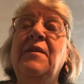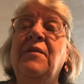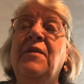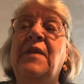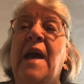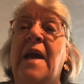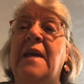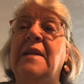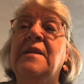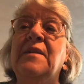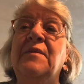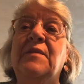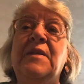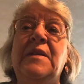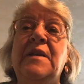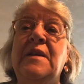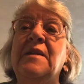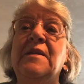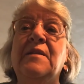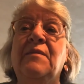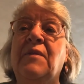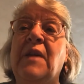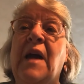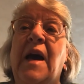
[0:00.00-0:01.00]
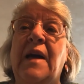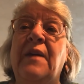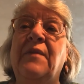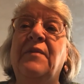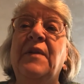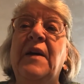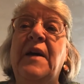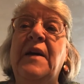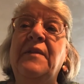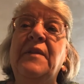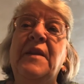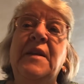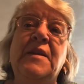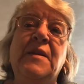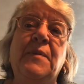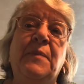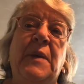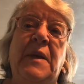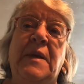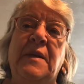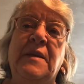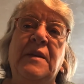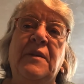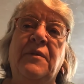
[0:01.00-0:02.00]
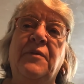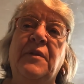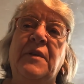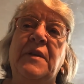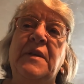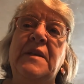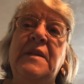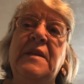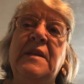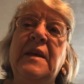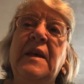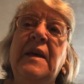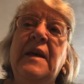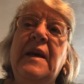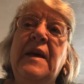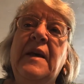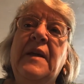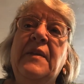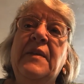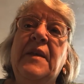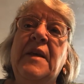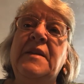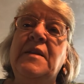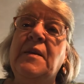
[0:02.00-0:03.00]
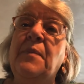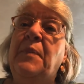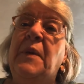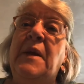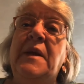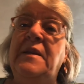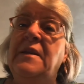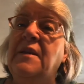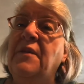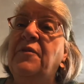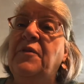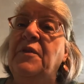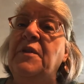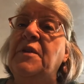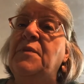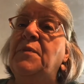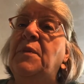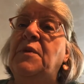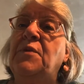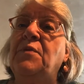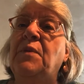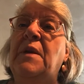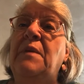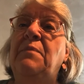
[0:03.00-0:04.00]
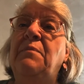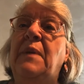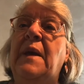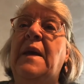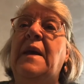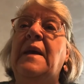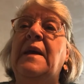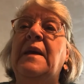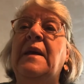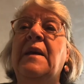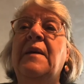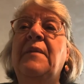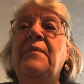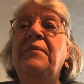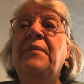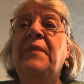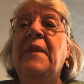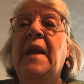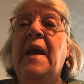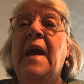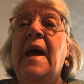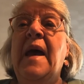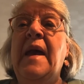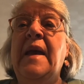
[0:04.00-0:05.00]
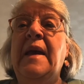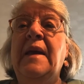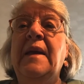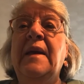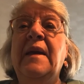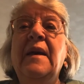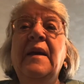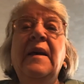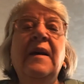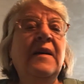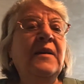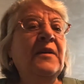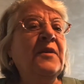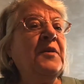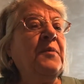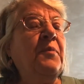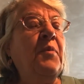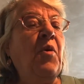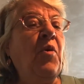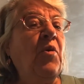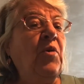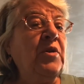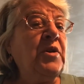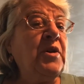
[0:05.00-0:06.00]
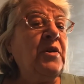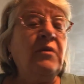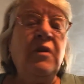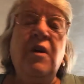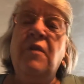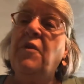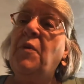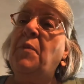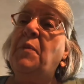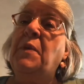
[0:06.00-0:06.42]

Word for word: of the activities of life, there's a big difference. There's a big difference between being a supporter of a